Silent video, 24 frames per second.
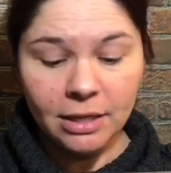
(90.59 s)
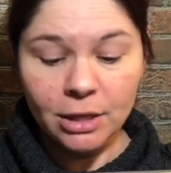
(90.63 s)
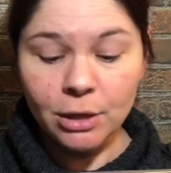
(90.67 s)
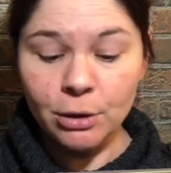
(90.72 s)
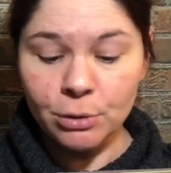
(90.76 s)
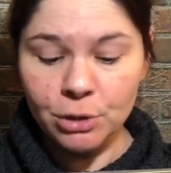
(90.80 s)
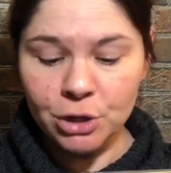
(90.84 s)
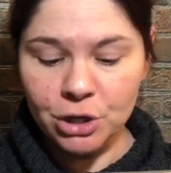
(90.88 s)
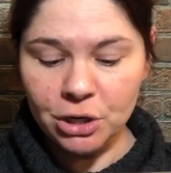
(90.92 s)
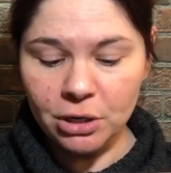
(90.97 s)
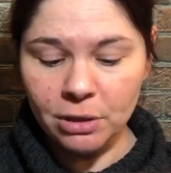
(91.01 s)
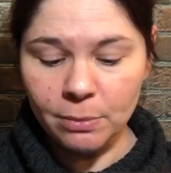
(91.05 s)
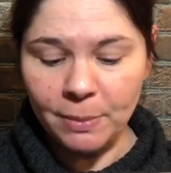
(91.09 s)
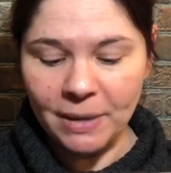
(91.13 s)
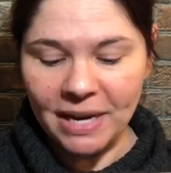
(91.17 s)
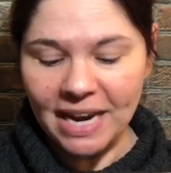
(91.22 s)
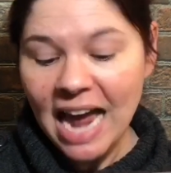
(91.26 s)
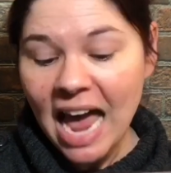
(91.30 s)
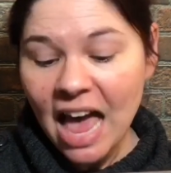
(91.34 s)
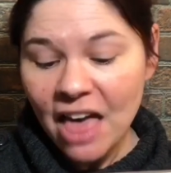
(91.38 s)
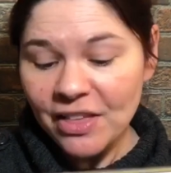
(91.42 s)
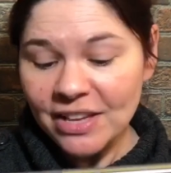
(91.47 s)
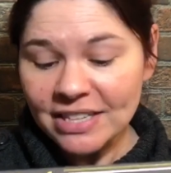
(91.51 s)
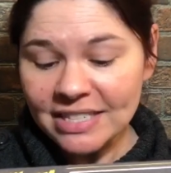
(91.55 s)
You should
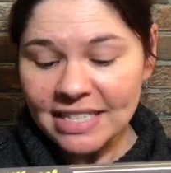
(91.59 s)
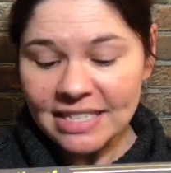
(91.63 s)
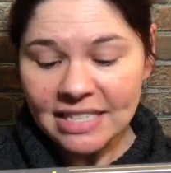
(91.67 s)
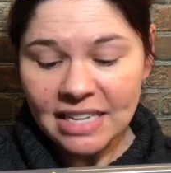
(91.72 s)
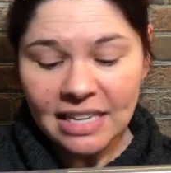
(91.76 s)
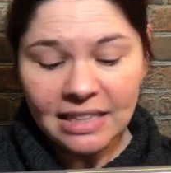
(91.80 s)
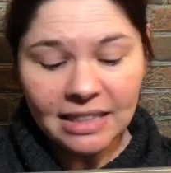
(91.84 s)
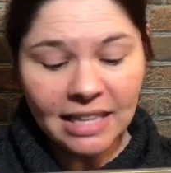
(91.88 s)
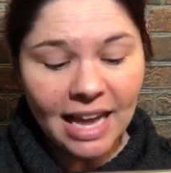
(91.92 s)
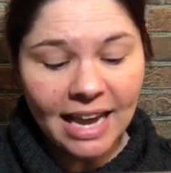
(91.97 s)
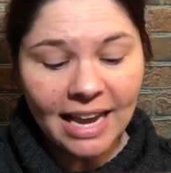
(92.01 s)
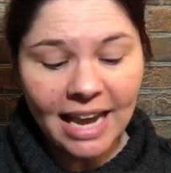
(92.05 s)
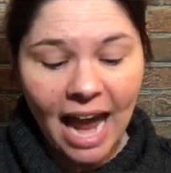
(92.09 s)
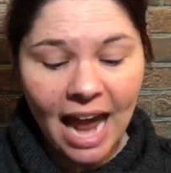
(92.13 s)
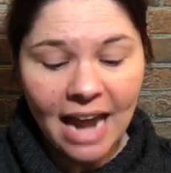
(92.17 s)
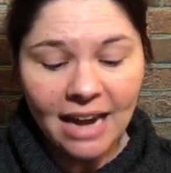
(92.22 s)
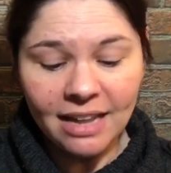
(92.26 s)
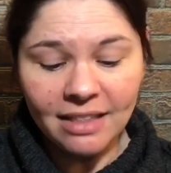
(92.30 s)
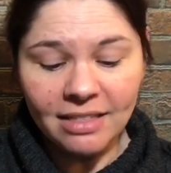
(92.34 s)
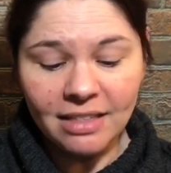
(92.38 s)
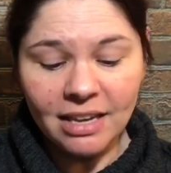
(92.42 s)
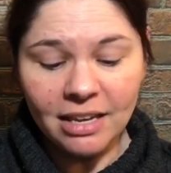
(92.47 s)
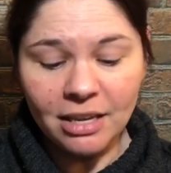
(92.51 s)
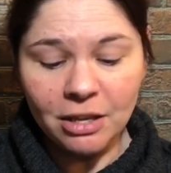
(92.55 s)
be. This is unlike
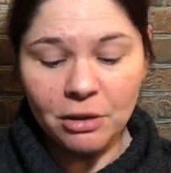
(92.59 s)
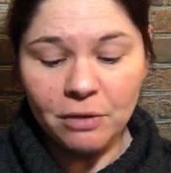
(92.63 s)
anything